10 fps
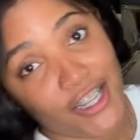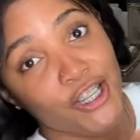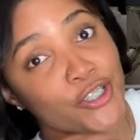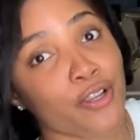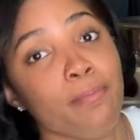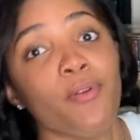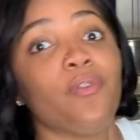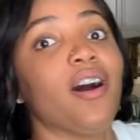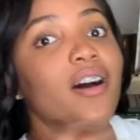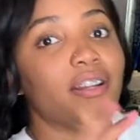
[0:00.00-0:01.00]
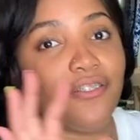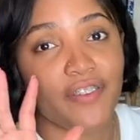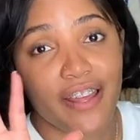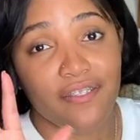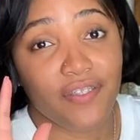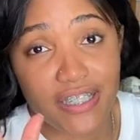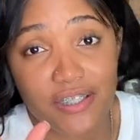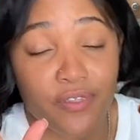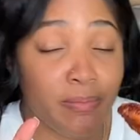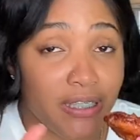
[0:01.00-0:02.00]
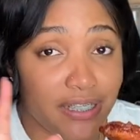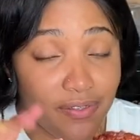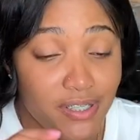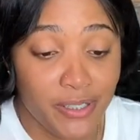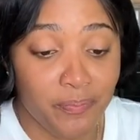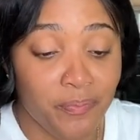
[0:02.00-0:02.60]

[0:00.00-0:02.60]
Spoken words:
So me will order 5 flats from KFC.